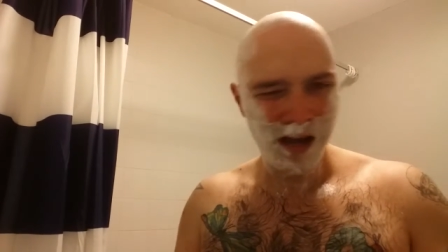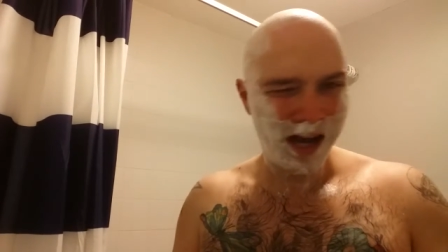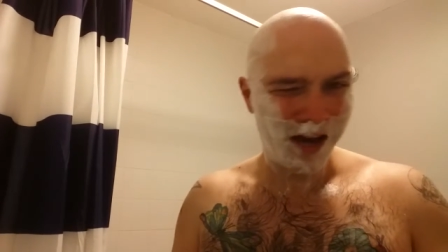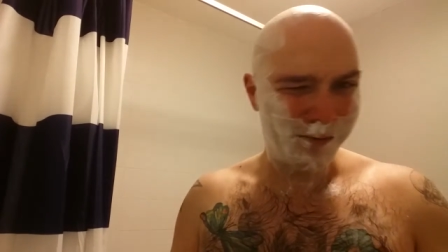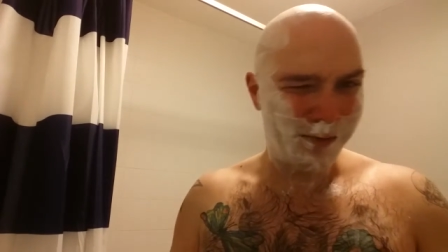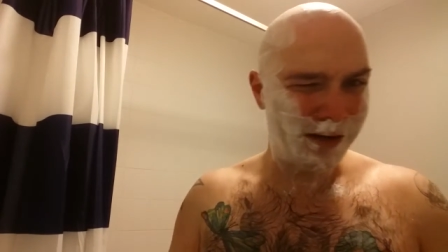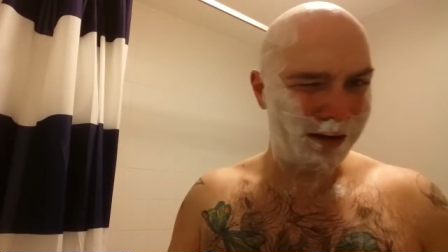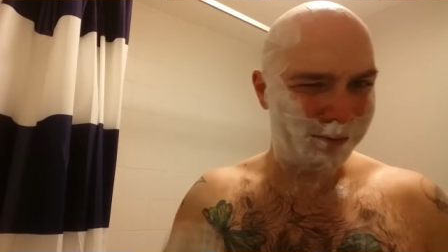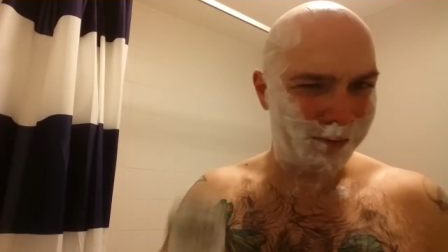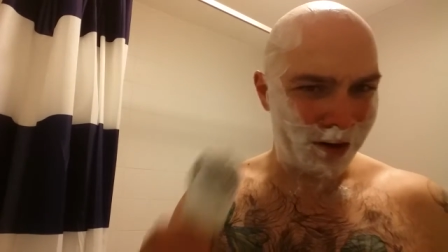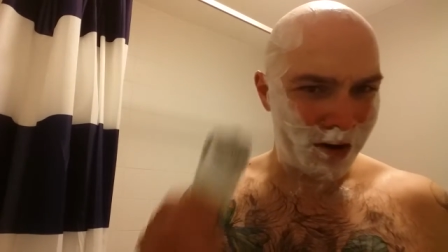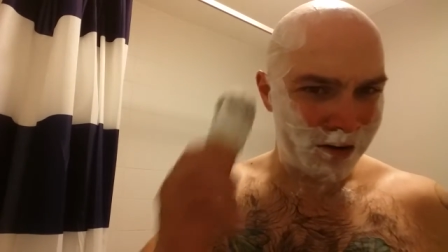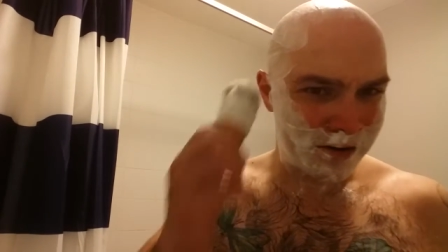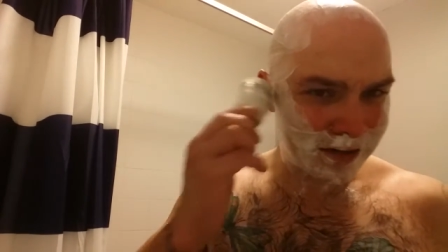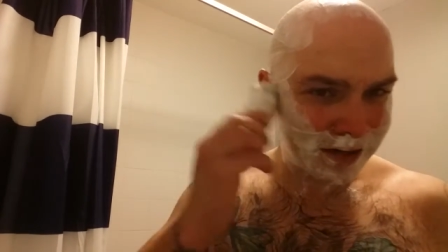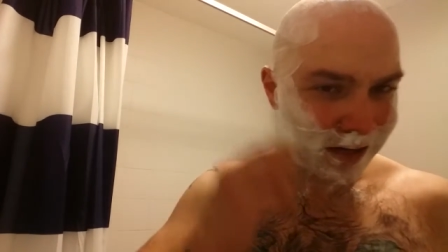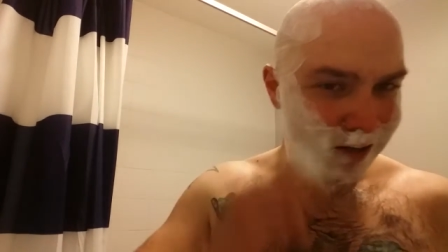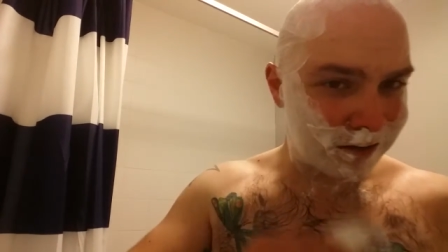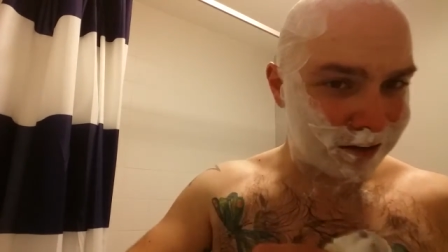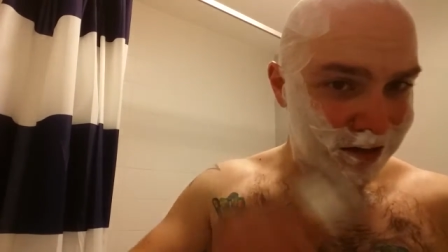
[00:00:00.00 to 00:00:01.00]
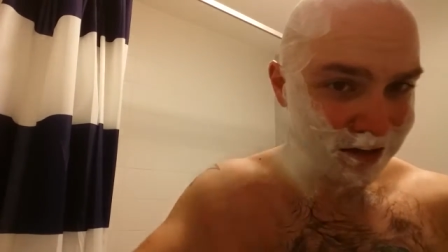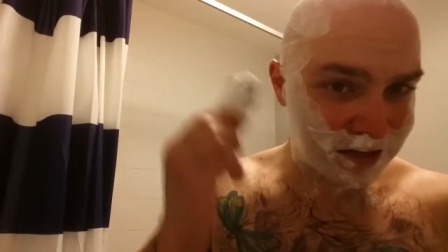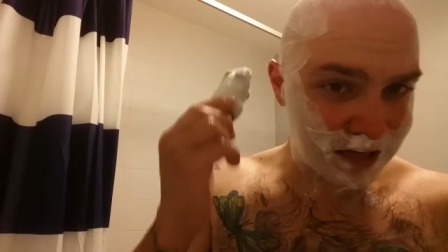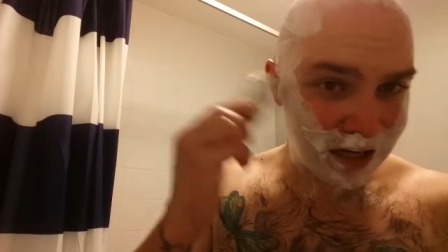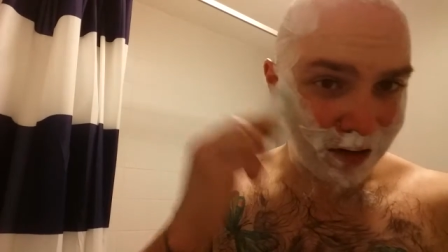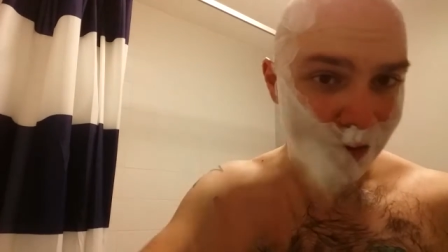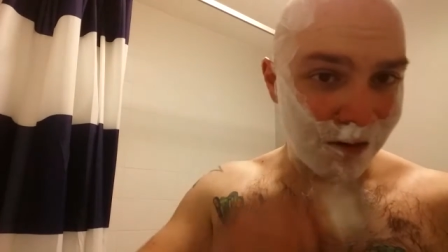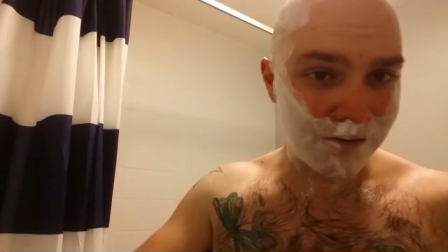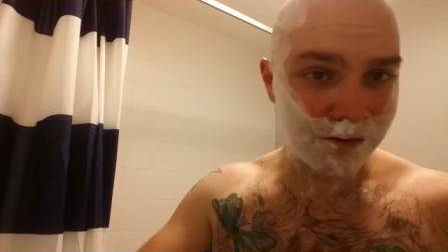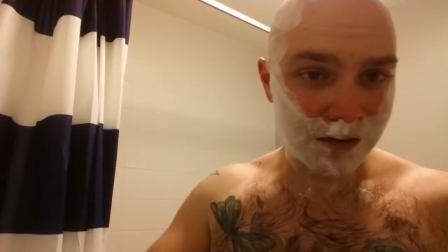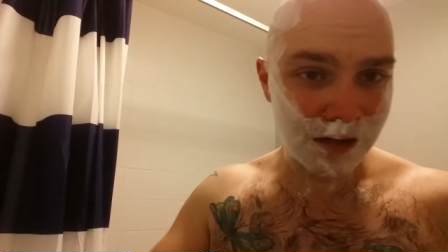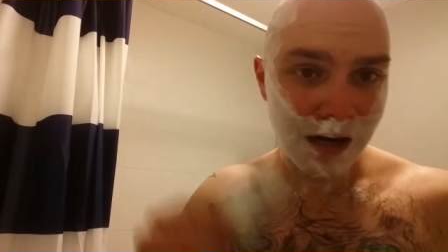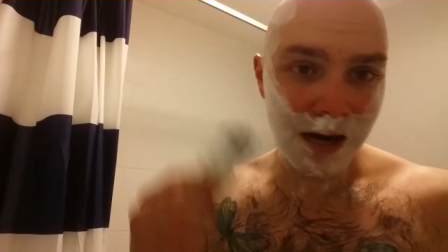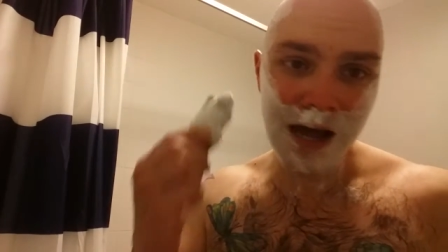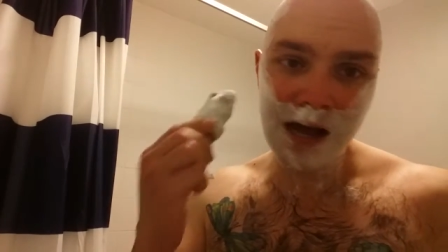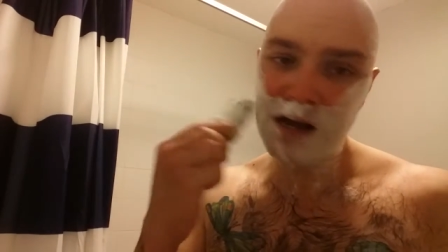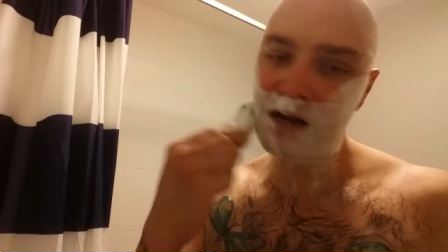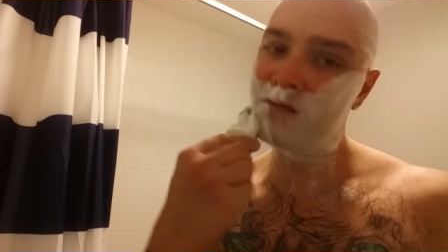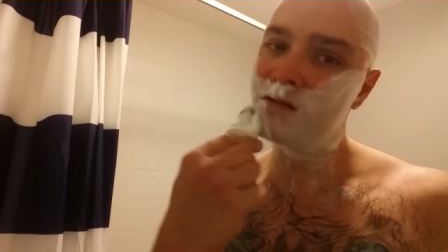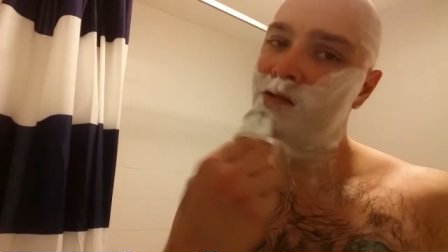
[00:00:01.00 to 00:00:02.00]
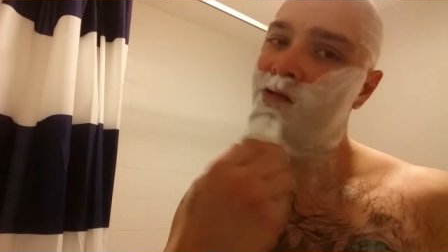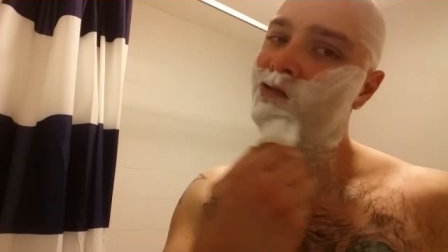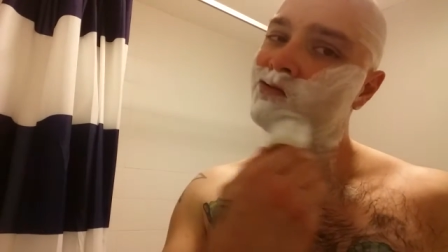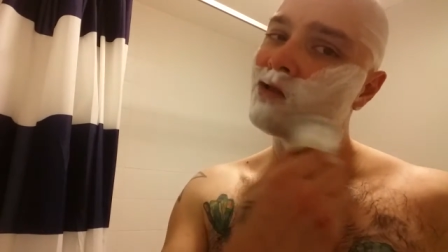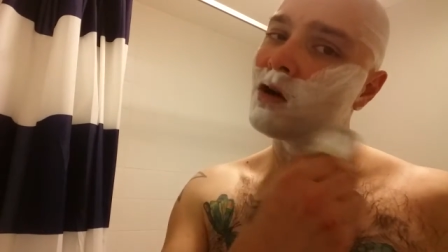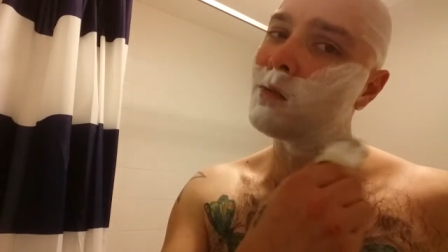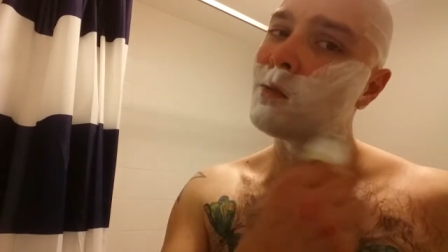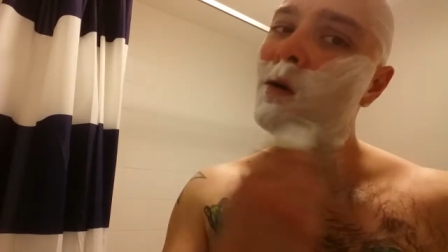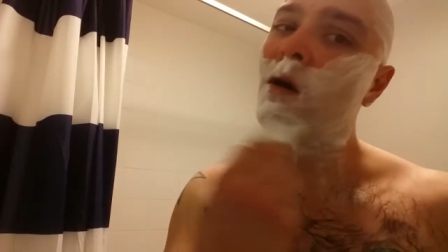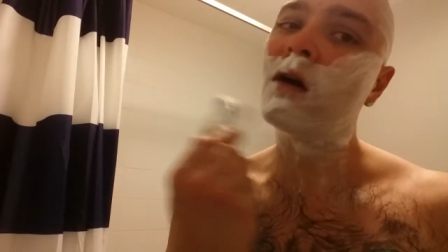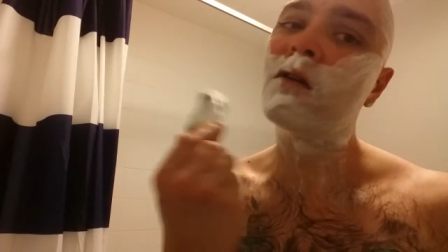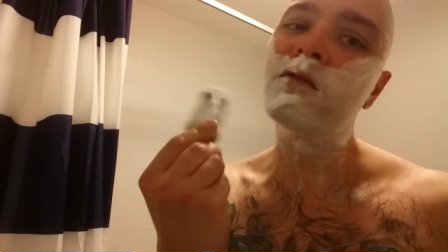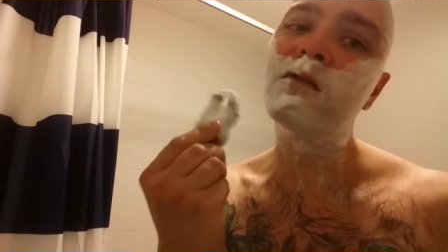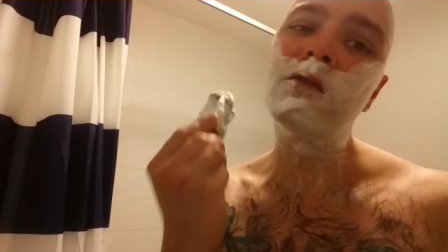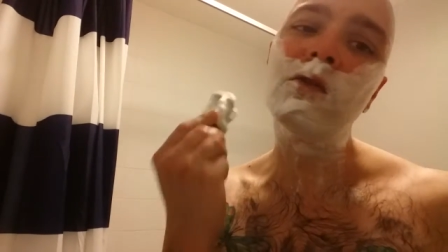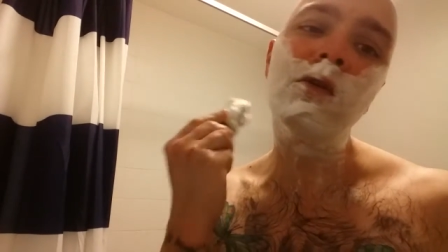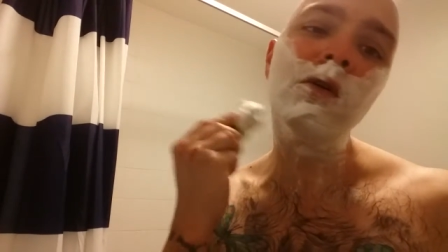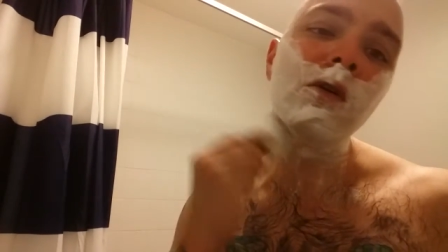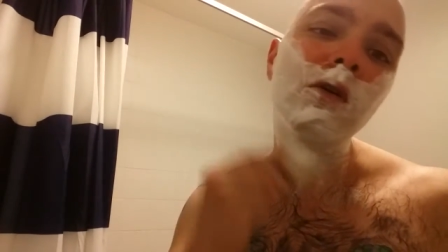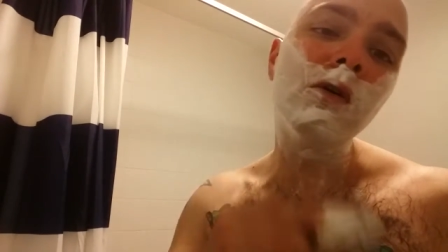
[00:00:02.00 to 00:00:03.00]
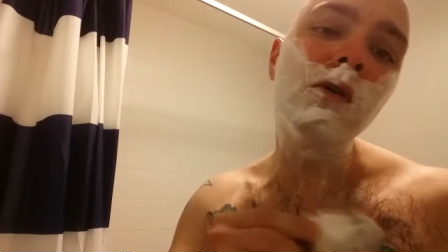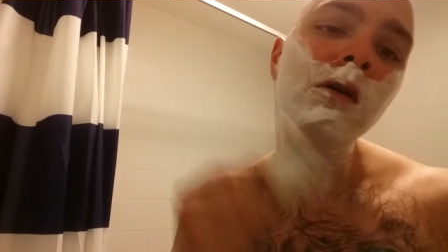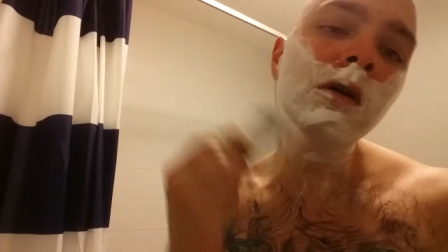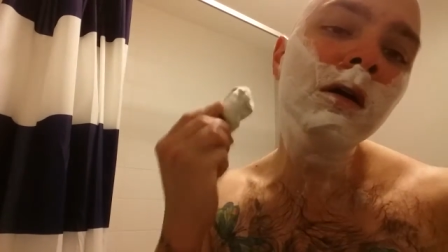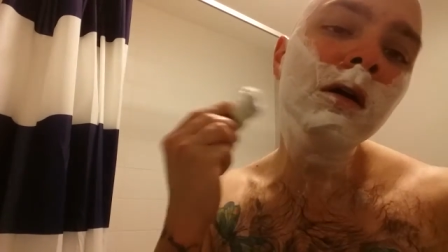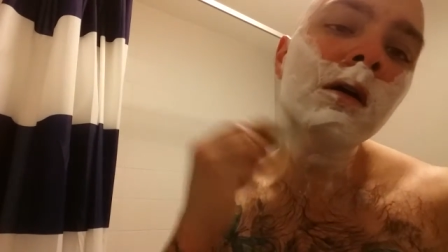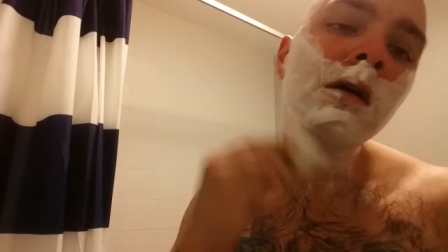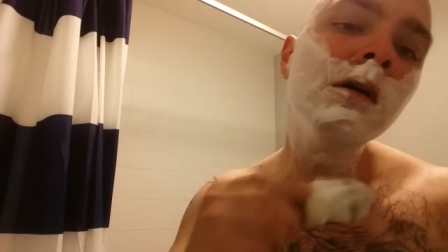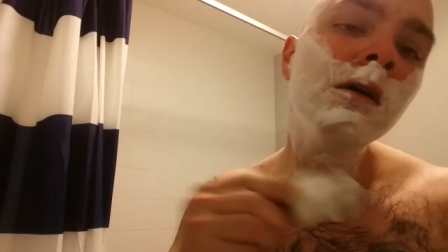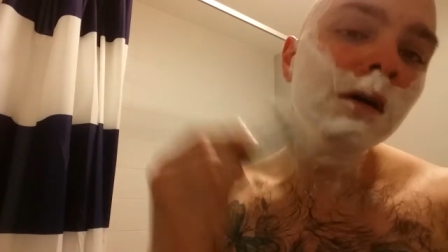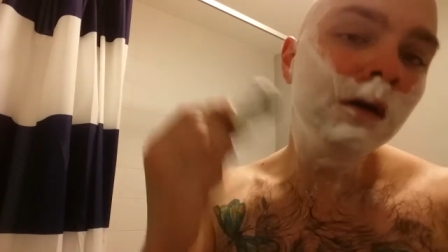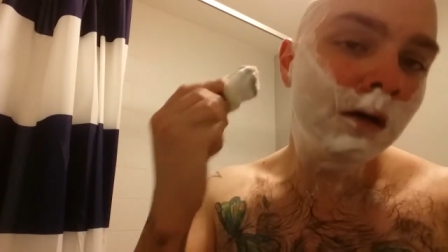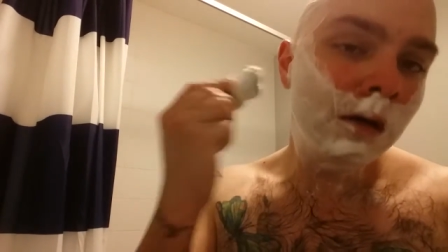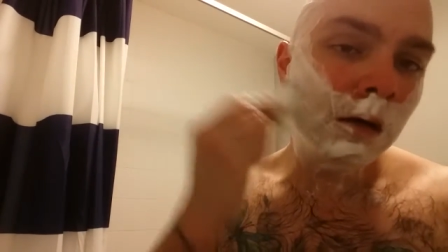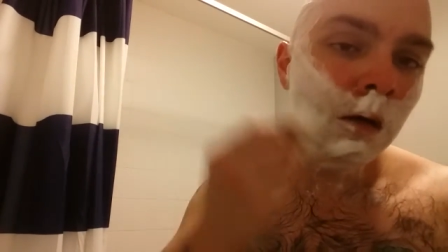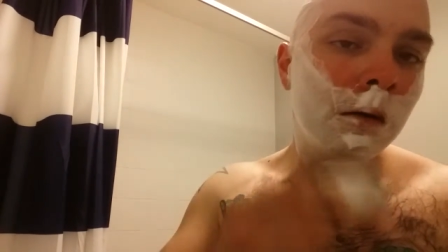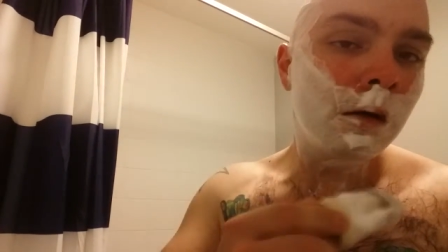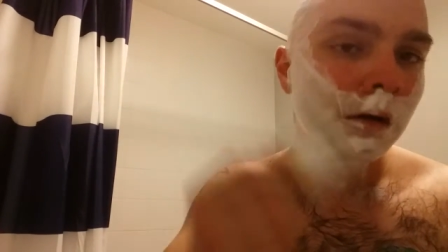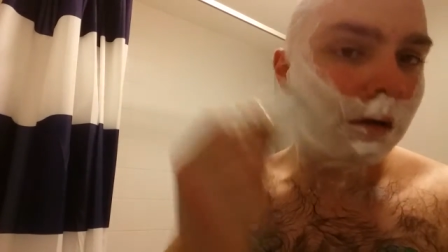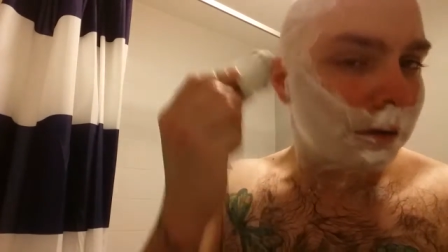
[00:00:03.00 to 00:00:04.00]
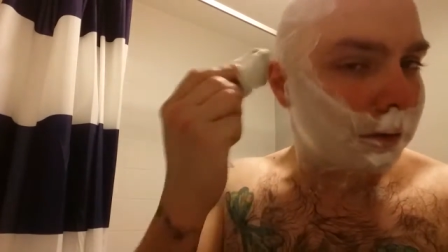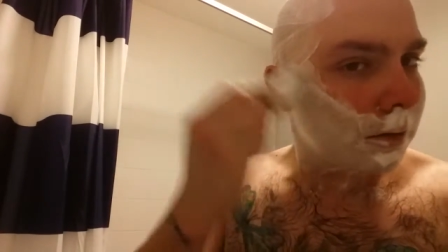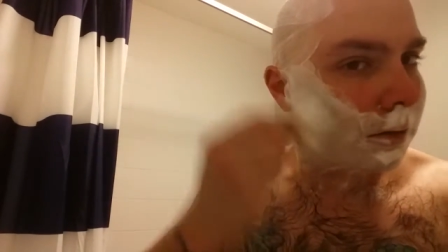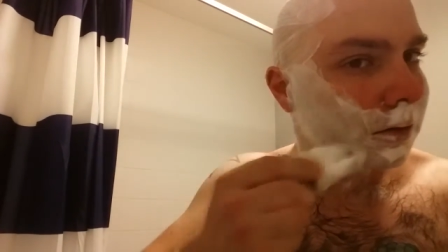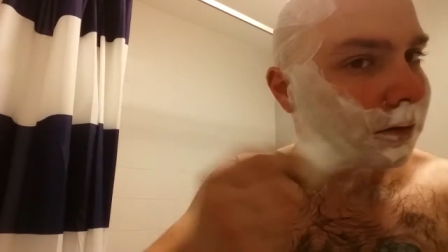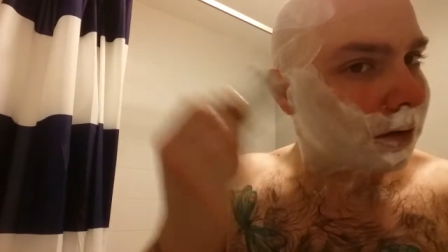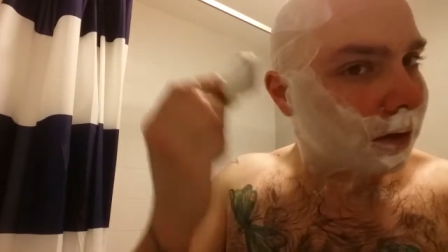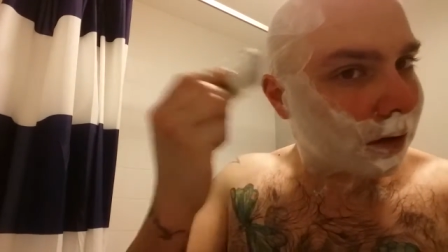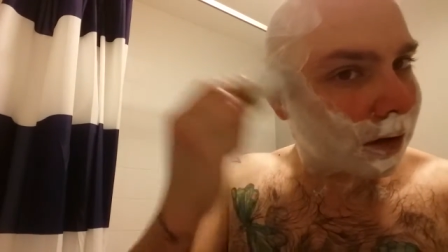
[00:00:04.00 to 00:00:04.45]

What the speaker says: I've been abusing it to see whether the lacquer would drop off or to